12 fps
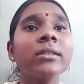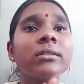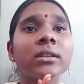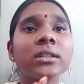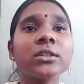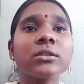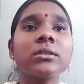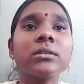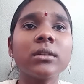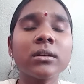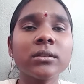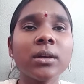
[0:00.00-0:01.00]

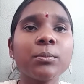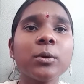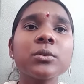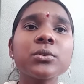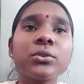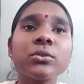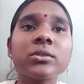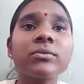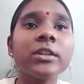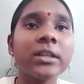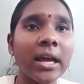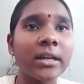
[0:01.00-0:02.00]
the most
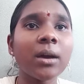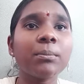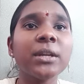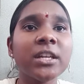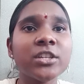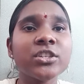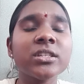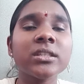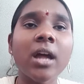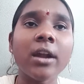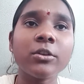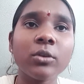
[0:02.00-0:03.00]
useful 10 applications
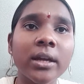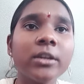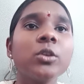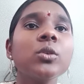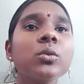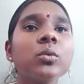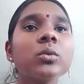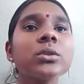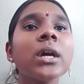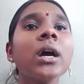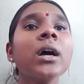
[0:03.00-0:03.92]
that you can use